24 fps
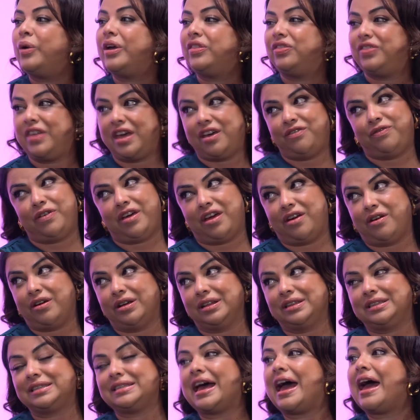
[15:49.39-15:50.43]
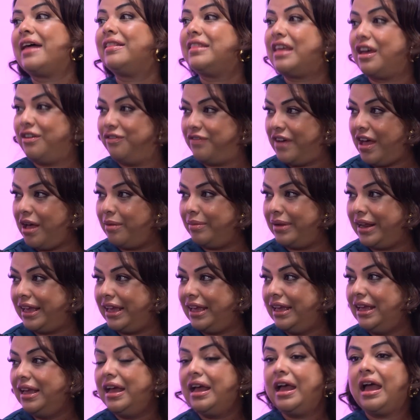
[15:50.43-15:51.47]
with their parents and their
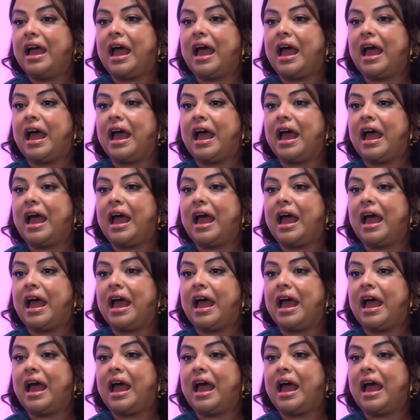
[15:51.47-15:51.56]
family